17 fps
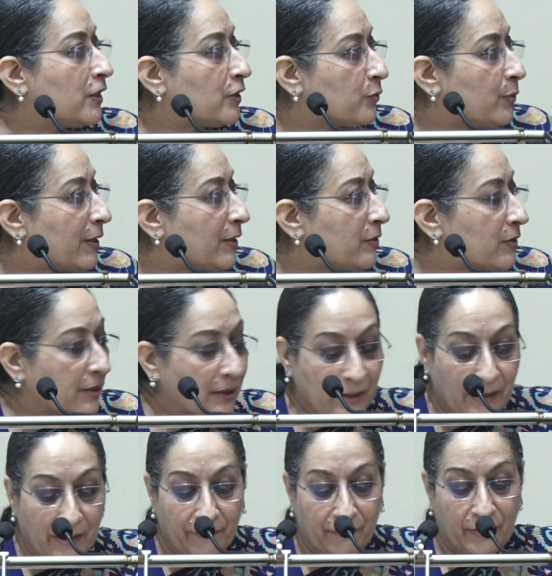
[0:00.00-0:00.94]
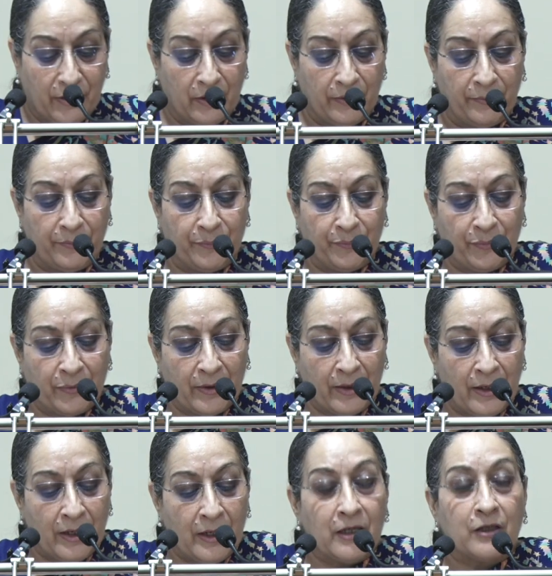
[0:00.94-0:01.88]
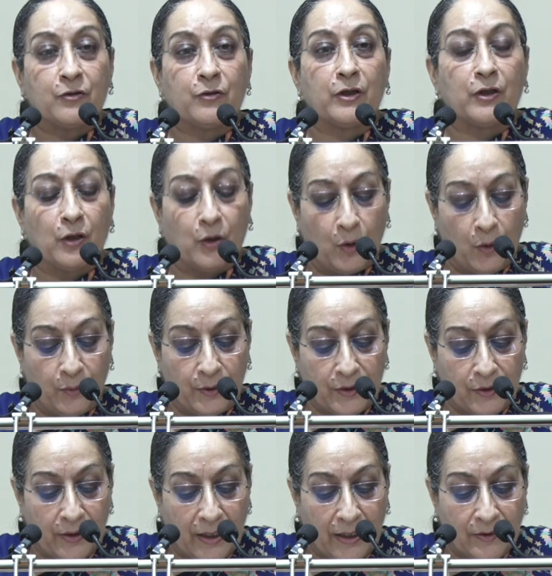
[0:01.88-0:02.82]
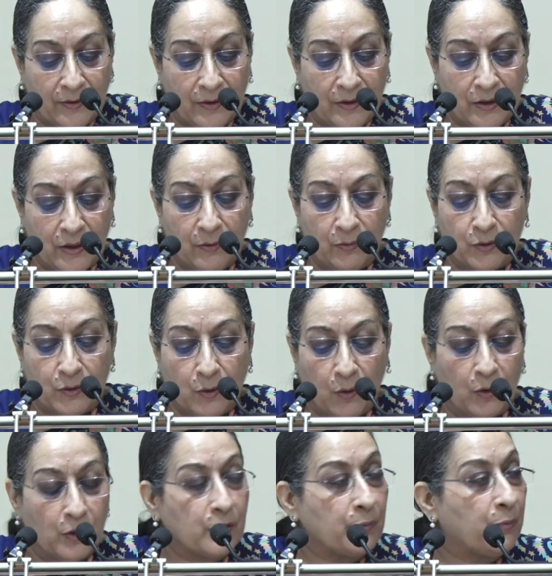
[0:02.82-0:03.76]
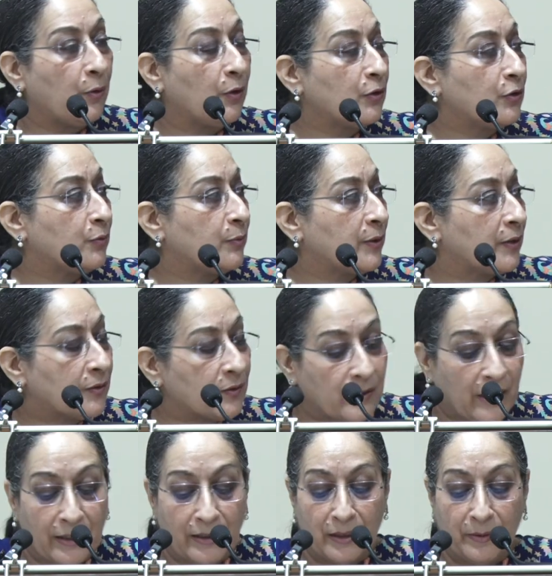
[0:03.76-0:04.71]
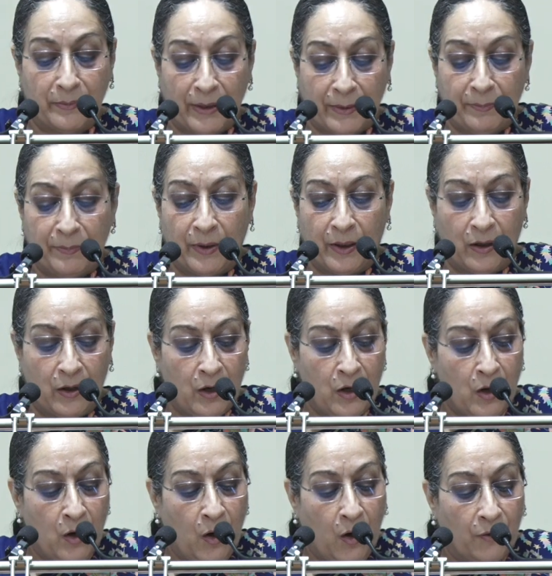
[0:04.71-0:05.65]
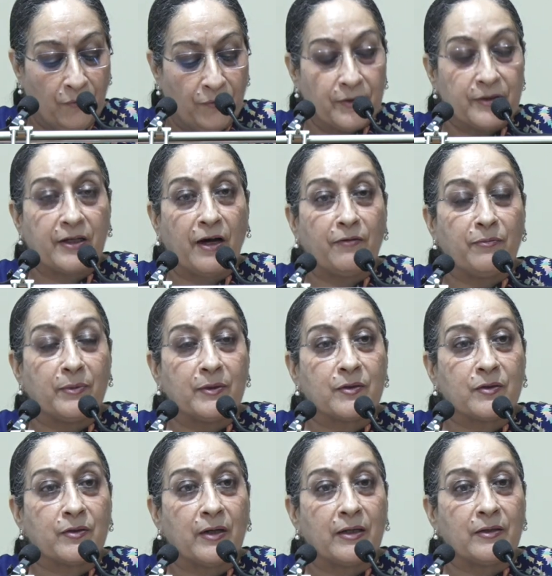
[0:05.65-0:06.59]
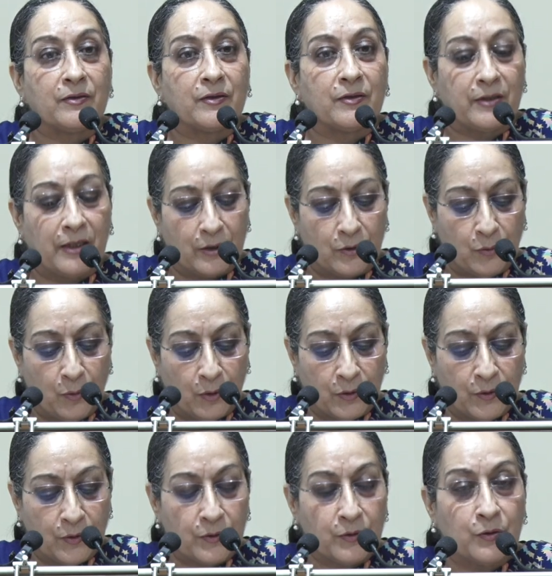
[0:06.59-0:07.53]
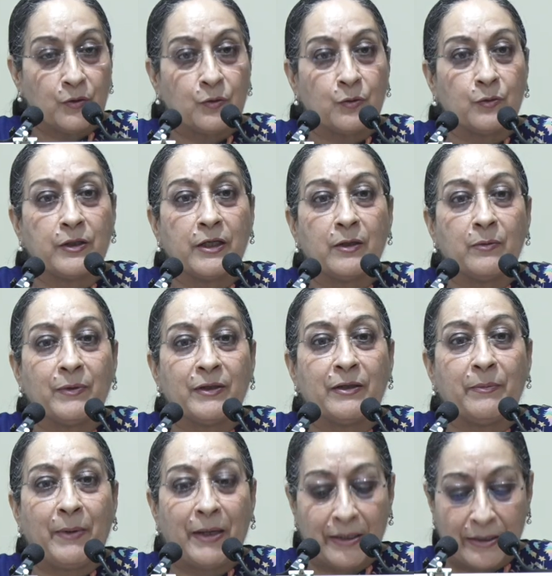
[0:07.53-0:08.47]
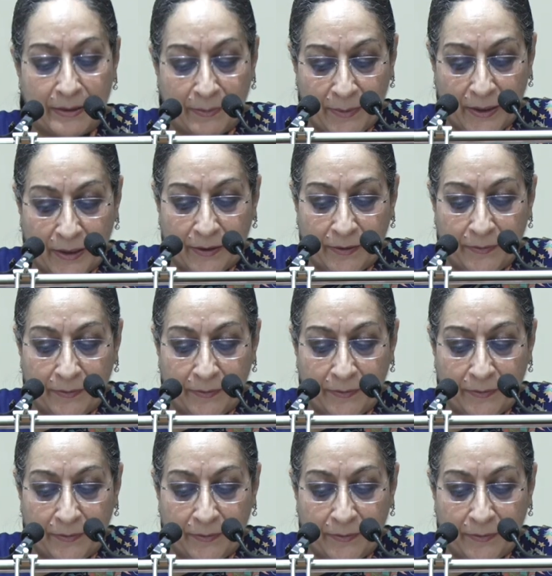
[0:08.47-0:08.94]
2011. During the COVID crisis, he was called upon to be a standing member of his government's crisis headquarters to deal with the pandemic.